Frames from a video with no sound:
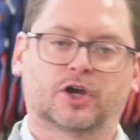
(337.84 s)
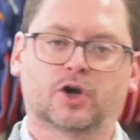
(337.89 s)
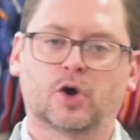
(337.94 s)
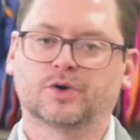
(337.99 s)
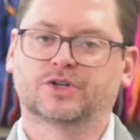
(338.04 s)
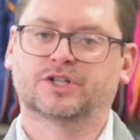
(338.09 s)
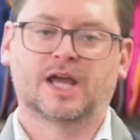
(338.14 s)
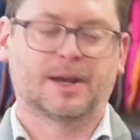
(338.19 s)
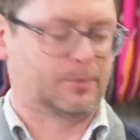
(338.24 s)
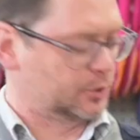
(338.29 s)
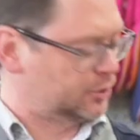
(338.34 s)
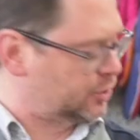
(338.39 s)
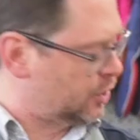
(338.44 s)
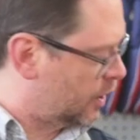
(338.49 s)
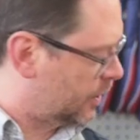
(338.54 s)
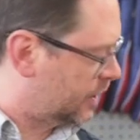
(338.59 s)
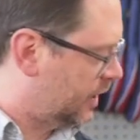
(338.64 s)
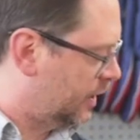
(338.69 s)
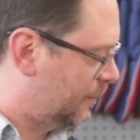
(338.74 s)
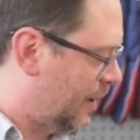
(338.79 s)
coat type we're
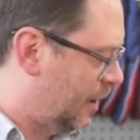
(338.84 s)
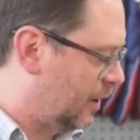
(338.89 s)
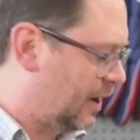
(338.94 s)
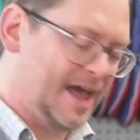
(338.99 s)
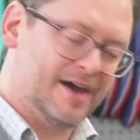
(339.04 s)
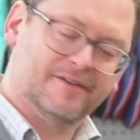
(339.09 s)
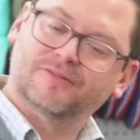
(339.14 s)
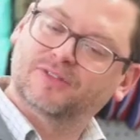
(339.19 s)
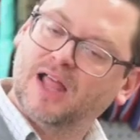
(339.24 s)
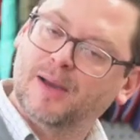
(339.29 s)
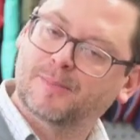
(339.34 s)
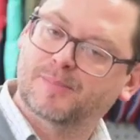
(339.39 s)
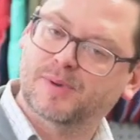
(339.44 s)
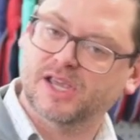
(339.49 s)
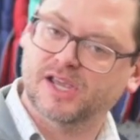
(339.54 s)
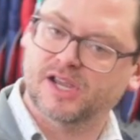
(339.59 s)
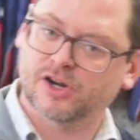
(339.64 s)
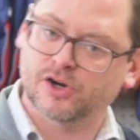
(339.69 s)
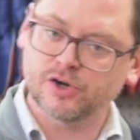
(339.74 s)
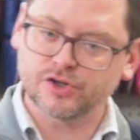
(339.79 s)
talking about have
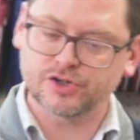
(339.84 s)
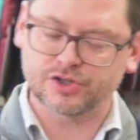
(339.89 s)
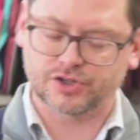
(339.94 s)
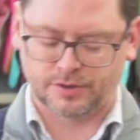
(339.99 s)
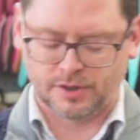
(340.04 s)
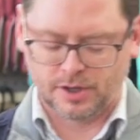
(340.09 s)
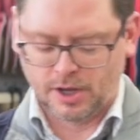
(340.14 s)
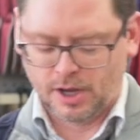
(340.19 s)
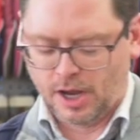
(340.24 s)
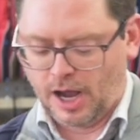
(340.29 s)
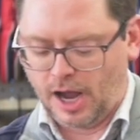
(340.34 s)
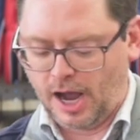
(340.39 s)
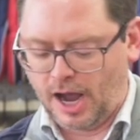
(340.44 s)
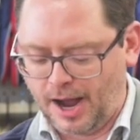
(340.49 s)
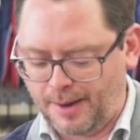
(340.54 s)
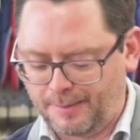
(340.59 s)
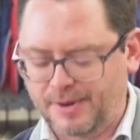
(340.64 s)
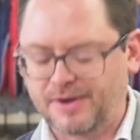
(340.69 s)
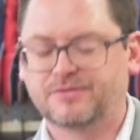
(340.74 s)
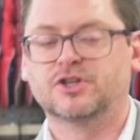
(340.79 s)
floppy ears.
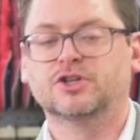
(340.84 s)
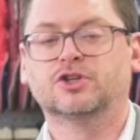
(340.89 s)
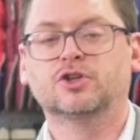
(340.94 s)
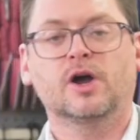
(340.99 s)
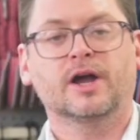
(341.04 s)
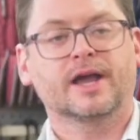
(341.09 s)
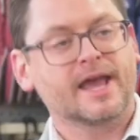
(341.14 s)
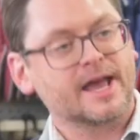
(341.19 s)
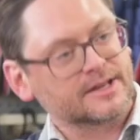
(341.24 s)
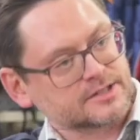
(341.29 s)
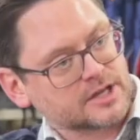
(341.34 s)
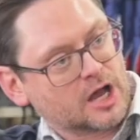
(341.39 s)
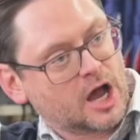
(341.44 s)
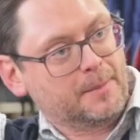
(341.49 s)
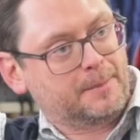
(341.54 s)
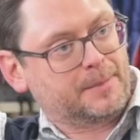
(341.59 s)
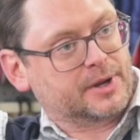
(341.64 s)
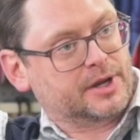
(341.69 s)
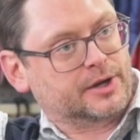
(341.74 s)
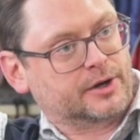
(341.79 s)
If the dog has
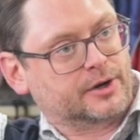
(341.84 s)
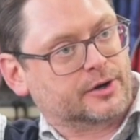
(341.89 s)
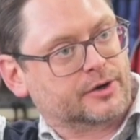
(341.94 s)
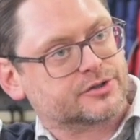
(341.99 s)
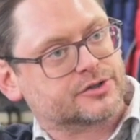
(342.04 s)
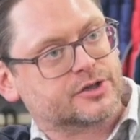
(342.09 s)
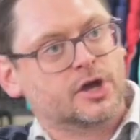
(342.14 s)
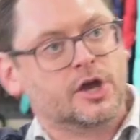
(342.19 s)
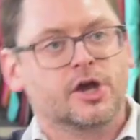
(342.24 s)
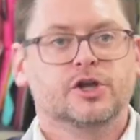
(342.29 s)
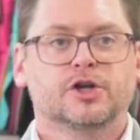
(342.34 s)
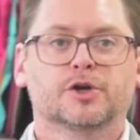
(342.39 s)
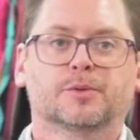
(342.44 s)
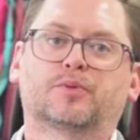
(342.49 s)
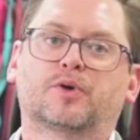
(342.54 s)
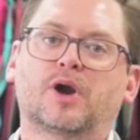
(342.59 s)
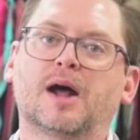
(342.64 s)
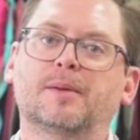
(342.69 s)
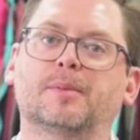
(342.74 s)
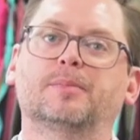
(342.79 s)
up ears, you're
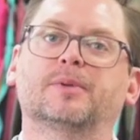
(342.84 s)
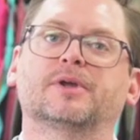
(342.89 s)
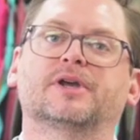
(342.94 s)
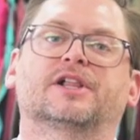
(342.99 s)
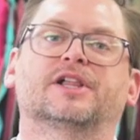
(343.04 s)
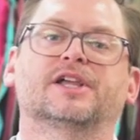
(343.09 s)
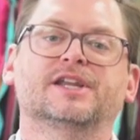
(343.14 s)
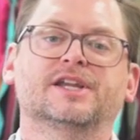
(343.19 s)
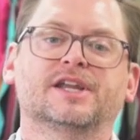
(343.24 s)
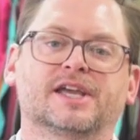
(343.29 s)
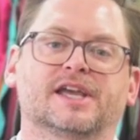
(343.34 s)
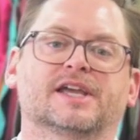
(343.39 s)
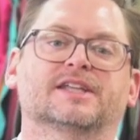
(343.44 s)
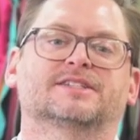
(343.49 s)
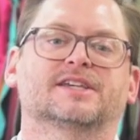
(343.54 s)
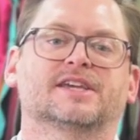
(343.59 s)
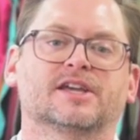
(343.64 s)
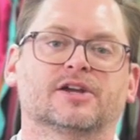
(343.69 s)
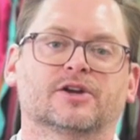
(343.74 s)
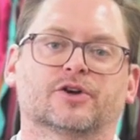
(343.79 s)
probably cleaning
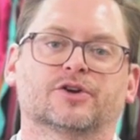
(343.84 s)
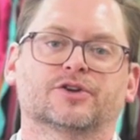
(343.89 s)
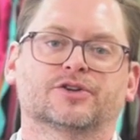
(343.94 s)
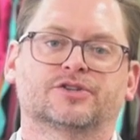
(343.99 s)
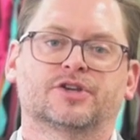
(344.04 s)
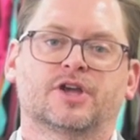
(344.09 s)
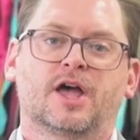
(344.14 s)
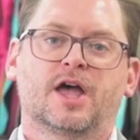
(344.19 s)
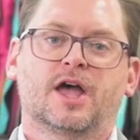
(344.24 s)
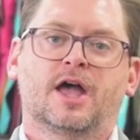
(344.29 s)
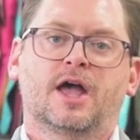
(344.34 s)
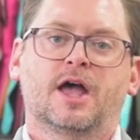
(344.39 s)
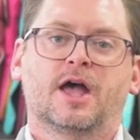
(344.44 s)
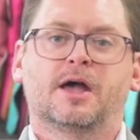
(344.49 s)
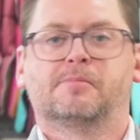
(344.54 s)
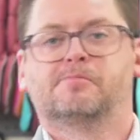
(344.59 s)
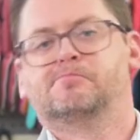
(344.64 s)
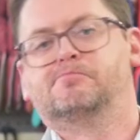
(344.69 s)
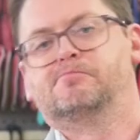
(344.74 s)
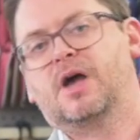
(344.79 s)
its ears
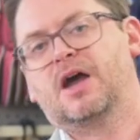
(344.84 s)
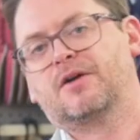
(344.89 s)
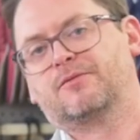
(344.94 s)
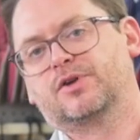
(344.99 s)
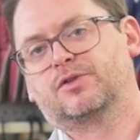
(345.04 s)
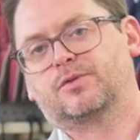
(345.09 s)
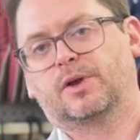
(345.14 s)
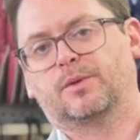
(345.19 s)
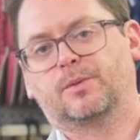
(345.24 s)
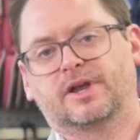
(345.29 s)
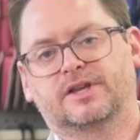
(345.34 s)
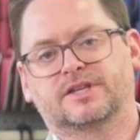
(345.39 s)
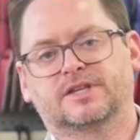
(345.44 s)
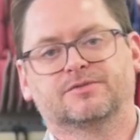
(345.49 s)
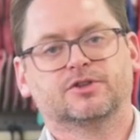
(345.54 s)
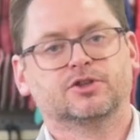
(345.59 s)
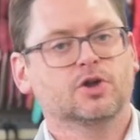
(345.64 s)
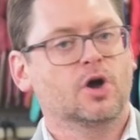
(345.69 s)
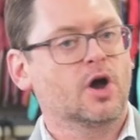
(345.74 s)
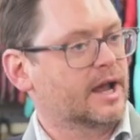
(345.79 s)
every 3 weeks.
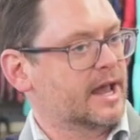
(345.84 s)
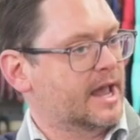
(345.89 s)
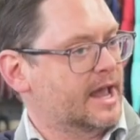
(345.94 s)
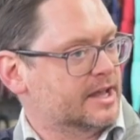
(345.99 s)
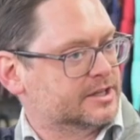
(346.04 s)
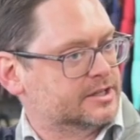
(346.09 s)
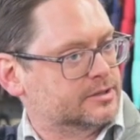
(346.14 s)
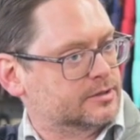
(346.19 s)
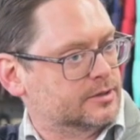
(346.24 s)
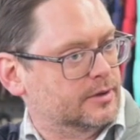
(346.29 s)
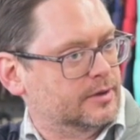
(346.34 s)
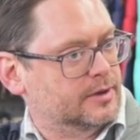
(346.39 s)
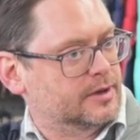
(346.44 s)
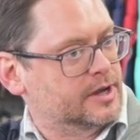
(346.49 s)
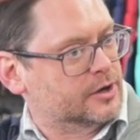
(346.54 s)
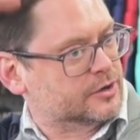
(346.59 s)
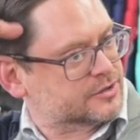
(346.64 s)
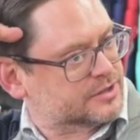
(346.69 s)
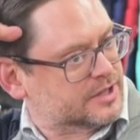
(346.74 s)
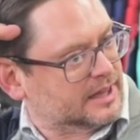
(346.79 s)
If the dog has
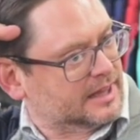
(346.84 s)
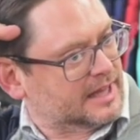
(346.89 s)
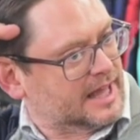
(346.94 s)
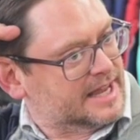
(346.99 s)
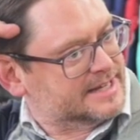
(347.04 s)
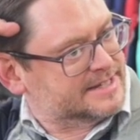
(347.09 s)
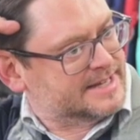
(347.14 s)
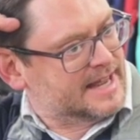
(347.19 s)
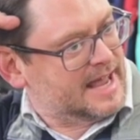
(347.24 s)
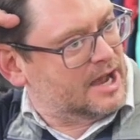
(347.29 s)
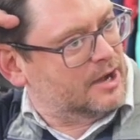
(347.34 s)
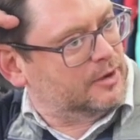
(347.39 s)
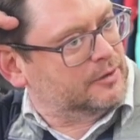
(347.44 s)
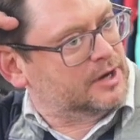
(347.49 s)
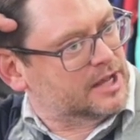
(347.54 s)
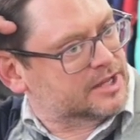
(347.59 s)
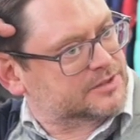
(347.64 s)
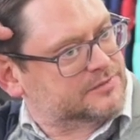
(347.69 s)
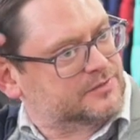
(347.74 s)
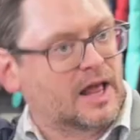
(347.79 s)
ears that lay down,
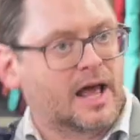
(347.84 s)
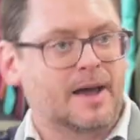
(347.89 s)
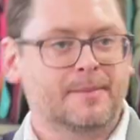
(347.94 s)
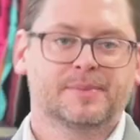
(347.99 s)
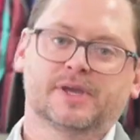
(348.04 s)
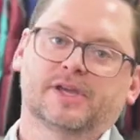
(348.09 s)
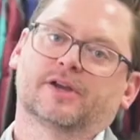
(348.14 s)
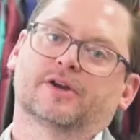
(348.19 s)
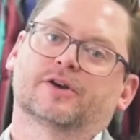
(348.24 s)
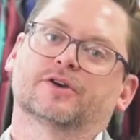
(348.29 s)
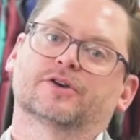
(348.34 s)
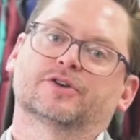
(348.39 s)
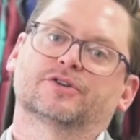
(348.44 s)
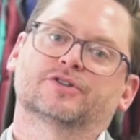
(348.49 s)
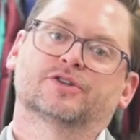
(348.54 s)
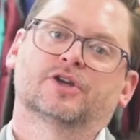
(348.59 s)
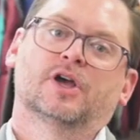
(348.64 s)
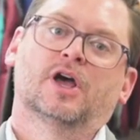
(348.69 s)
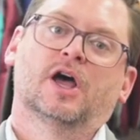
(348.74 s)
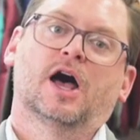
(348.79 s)
has floppy ears,